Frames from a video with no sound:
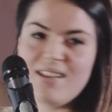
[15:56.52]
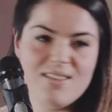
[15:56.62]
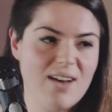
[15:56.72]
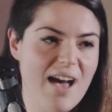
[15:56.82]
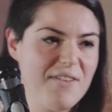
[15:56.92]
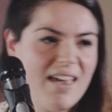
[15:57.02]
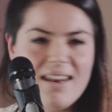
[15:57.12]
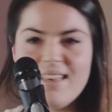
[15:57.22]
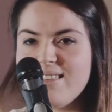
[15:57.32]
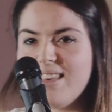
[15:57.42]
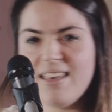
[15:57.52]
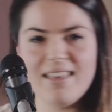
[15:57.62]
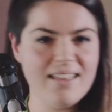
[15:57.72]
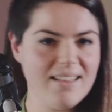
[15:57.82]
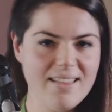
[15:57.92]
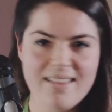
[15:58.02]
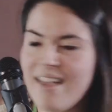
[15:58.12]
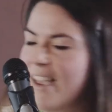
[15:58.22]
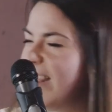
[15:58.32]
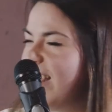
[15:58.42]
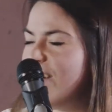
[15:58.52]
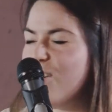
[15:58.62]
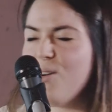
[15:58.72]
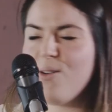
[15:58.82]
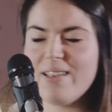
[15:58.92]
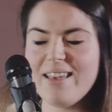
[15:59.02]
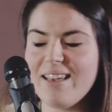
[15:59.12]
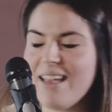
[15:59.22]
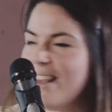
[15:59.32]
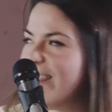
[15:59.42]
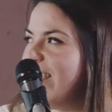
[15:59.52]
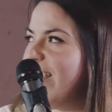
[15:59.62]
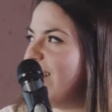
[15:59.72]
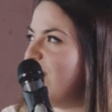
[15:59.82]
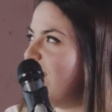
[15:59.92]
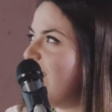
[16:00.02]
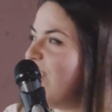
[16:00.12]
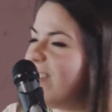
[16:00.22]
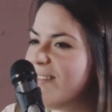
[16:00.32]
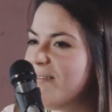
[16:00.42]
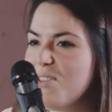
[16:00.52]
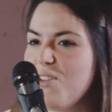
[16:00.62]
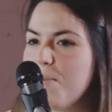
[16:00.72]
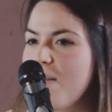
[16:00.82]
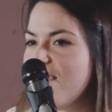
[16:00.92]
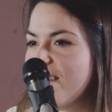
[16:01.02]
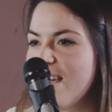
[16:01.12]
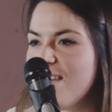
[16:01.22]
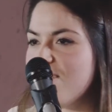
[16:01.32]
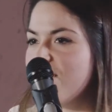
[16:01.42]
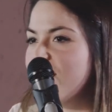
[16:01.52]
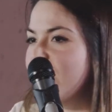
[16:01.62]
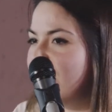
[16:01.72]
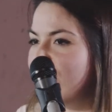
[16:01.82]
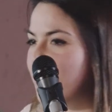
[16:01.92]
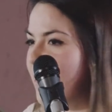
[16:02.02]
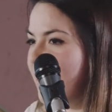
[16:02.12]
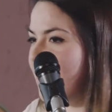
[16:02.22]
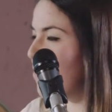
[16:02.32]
need to have any skill, any coding, anything, just your imagination and willingness